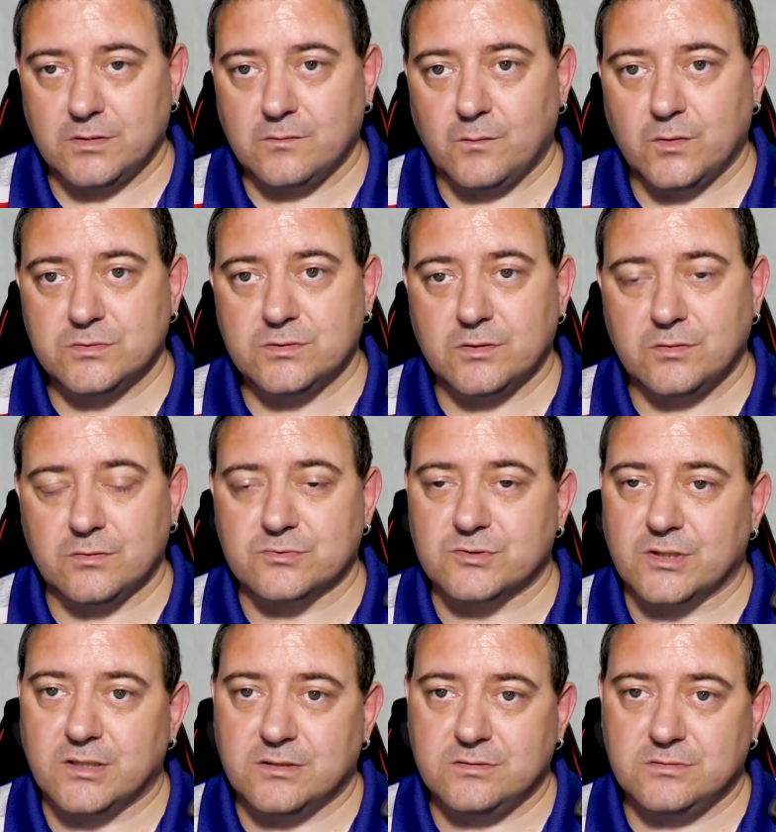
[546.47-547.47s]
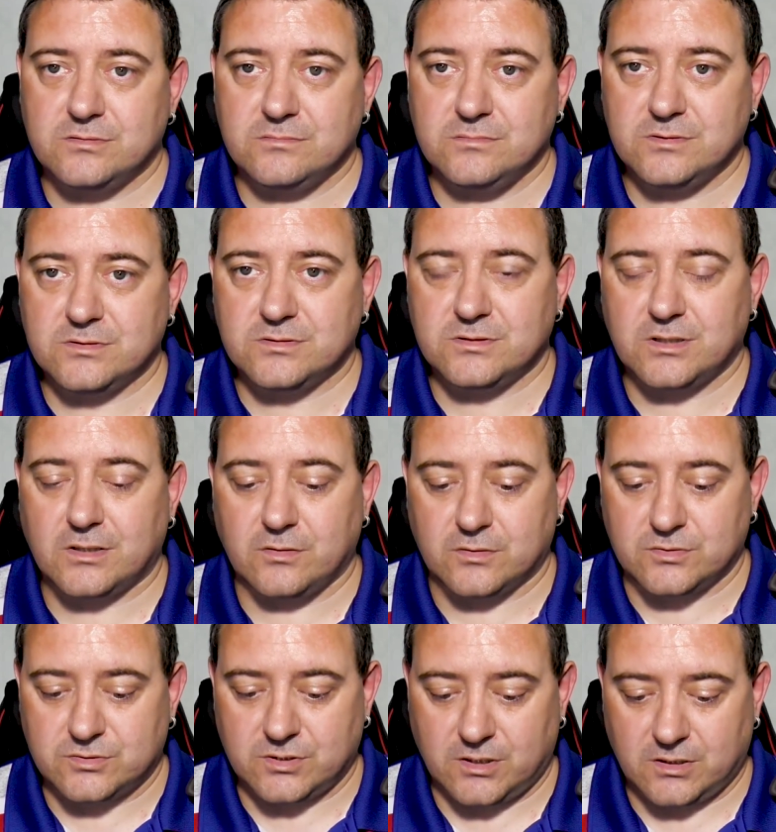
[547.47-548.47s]
Once it goes red, just stick it
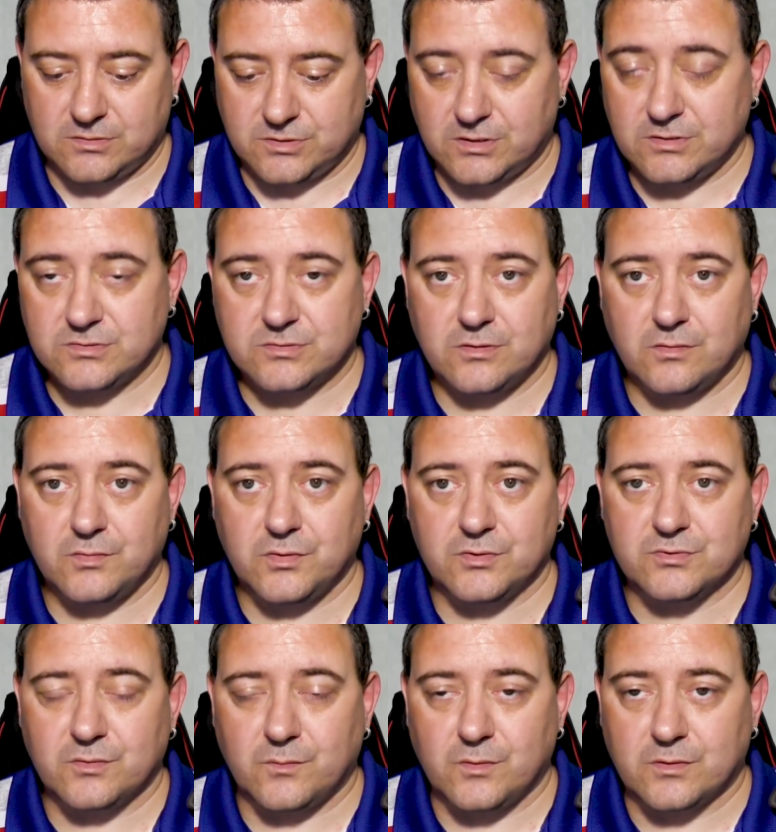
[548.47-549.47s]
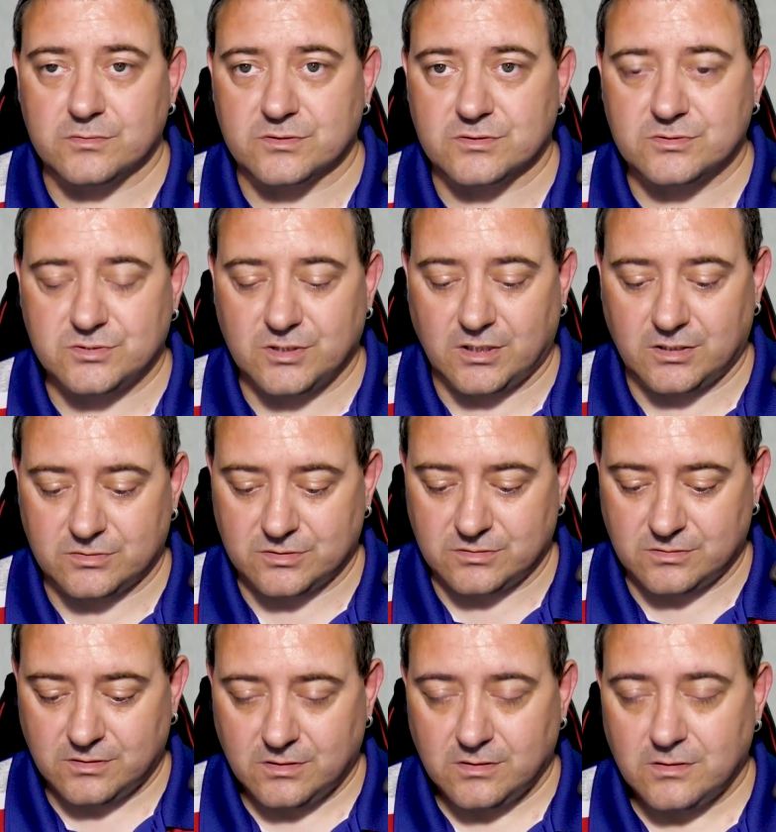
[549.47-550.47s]
on charge. You can still use it while it's
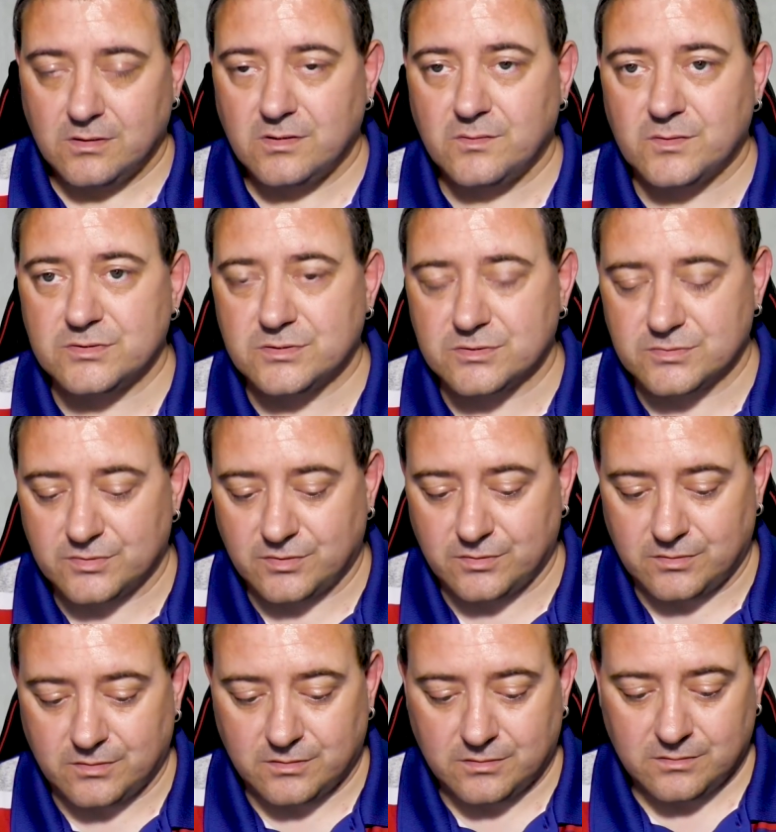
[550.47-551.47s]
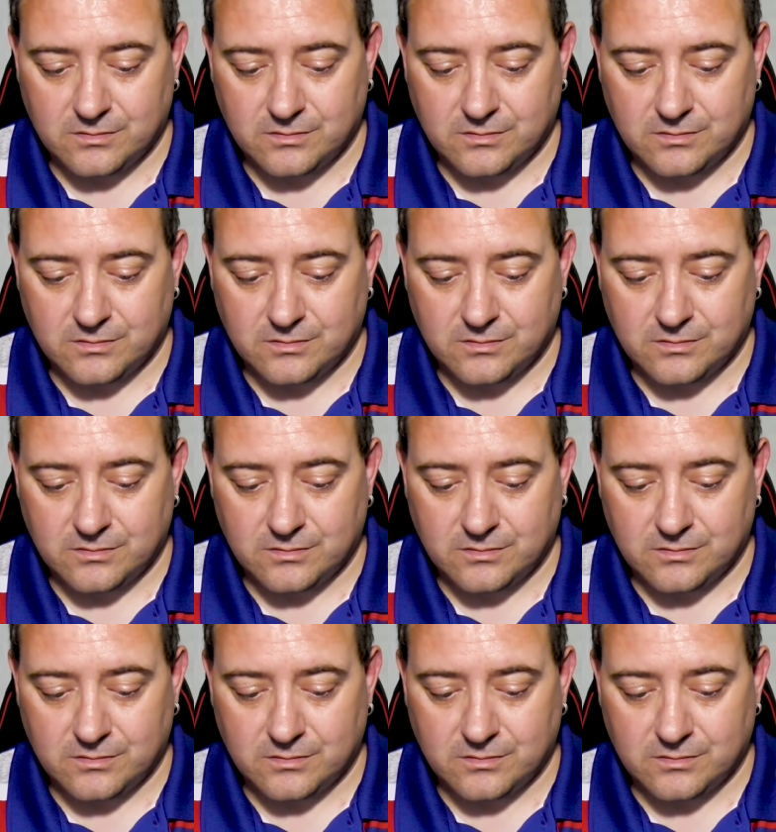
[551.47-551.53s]
charging, which is good.